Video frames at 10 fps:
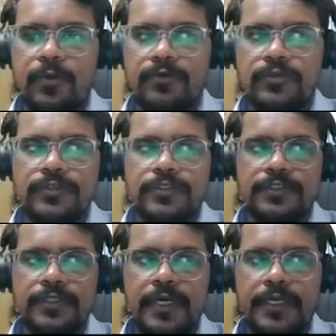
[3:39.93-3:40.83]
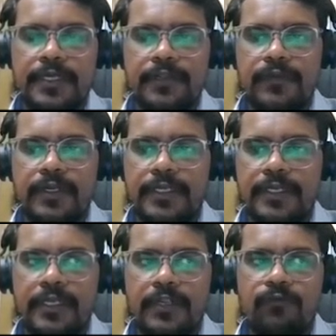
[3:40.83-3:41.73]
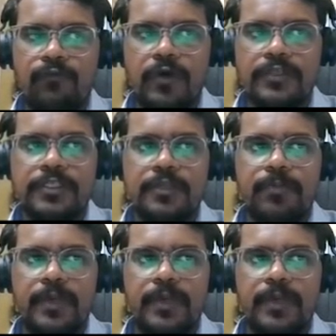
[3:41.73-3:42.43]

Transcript: processes and resulting in a faster